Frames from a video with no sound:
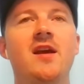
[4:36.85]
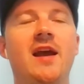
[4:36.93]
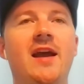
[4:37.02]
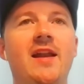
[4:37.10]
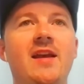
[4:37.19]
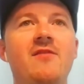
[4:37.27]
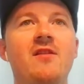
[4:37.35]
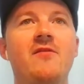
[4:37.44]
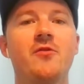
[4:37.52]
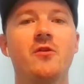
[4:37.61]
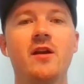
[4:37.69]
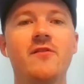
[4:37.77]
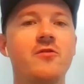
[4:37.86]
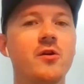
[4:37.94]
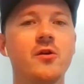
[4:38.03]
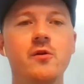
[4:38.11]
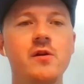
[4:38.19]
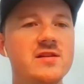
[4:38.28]
and even if they're
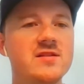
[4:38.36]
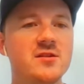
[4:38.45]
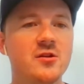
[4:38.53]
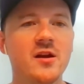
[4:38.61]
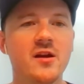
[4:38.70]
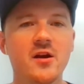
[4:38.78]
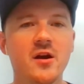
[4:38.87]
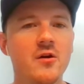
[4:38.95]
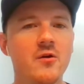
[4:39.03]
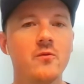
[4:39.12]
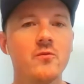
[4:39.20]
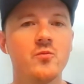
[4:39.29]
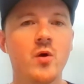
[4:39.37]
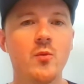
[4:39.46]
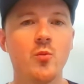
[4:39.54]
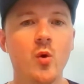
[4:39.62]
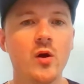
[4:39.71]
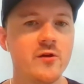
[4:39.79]
in Greece, you're going to go
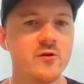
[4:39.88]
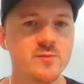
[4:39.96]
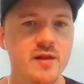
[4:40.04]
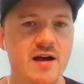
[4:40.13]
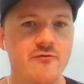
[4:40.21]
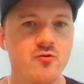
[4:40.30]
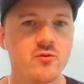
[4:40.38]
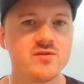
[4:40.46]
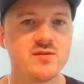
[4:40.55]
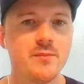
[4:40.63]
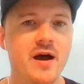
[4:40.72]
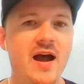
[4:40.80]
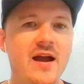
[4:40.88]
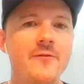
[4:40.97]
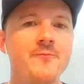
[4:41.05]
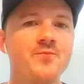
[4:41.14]
on one of those platforms and buy.